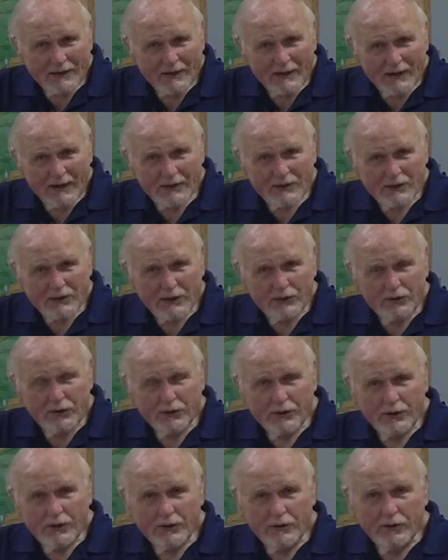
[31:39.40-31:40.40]
I said to
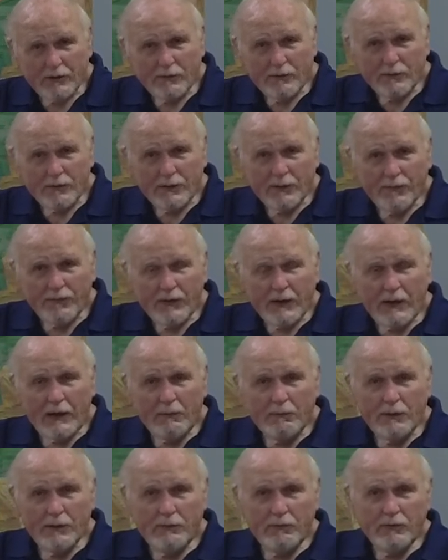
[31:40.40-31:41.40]
her, you know, if
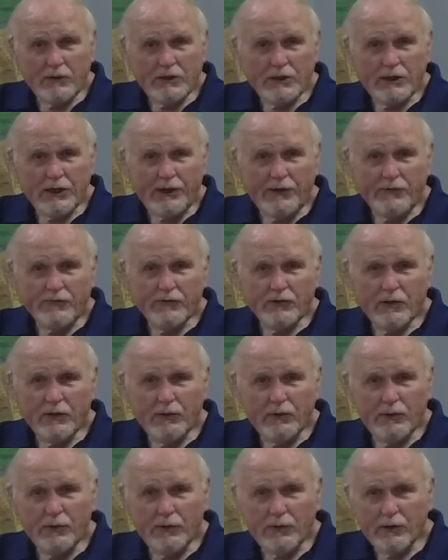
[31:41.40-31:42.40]
anyone receives the
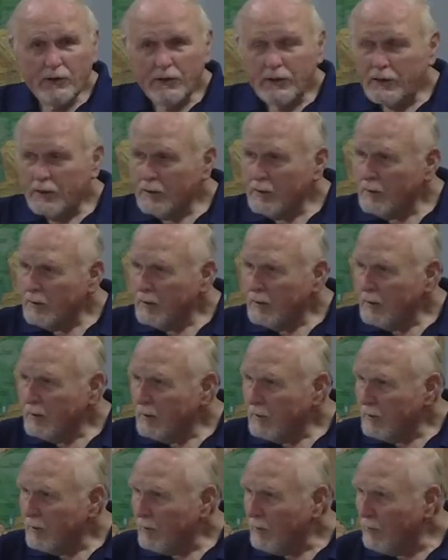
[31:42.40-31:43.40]
Lord
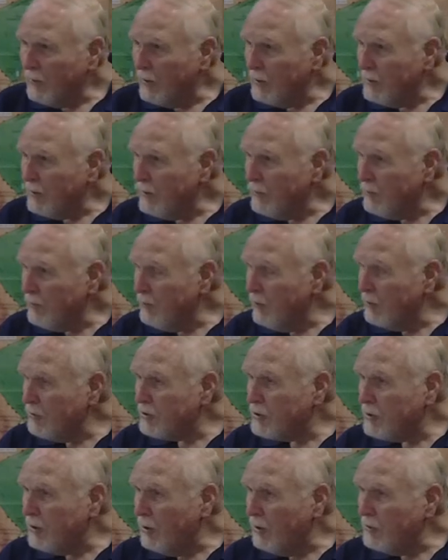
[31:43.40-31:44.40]
or
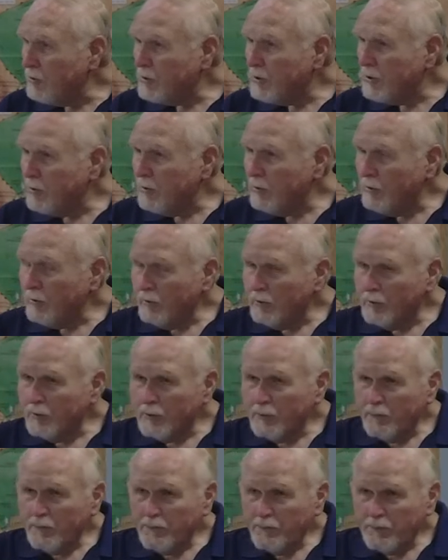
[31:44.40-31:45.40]
grows close to the
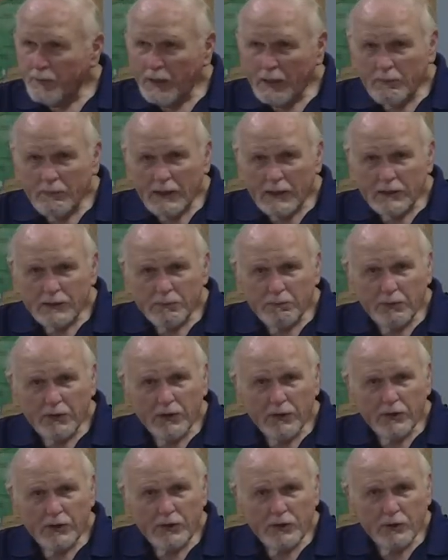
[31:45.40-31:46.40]
Lord, Pam, that's
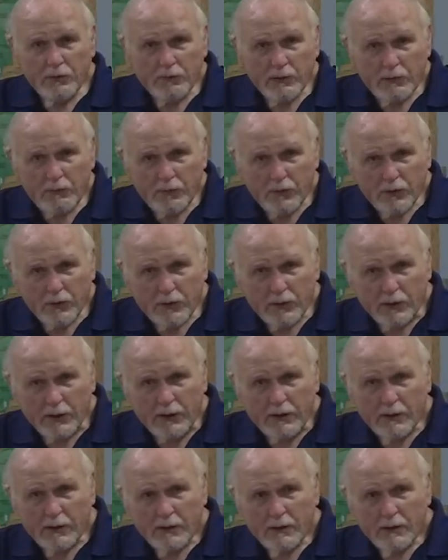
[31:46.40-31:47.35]
part of your reward.